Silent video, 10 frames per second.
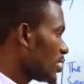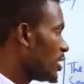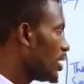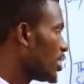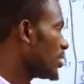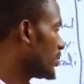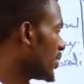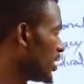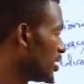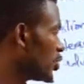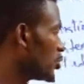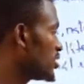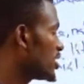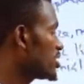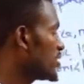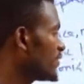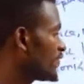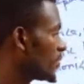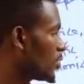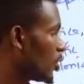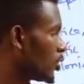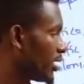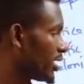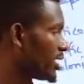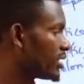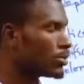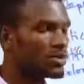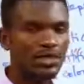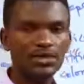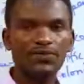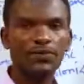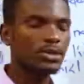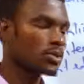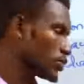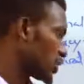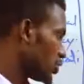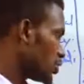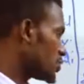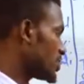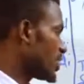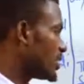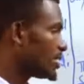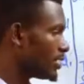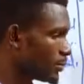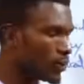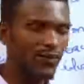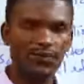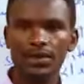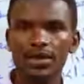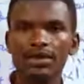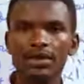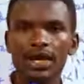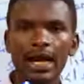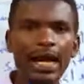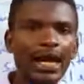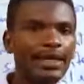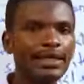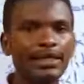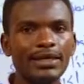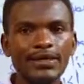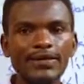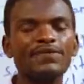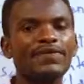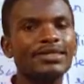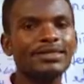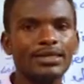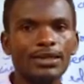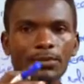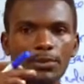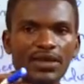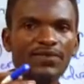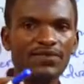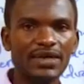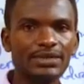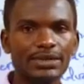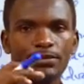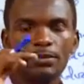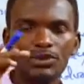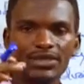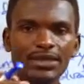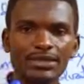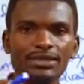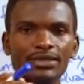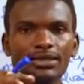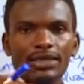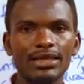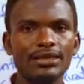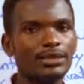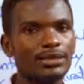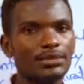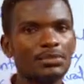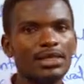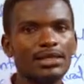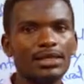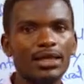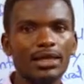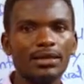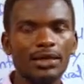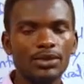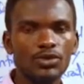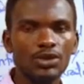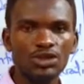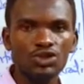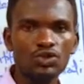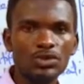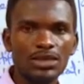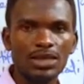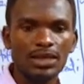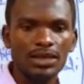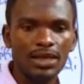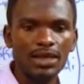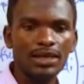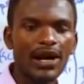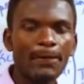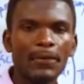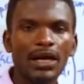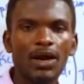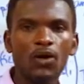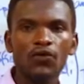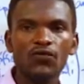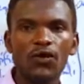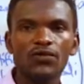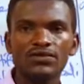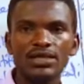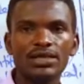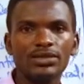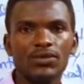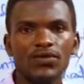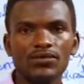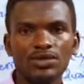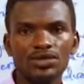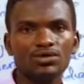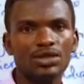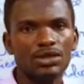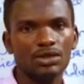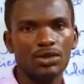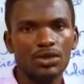the main objective or another objective was to reduce and remove the high infant mortality rate. It means to reduce the number of deaths of children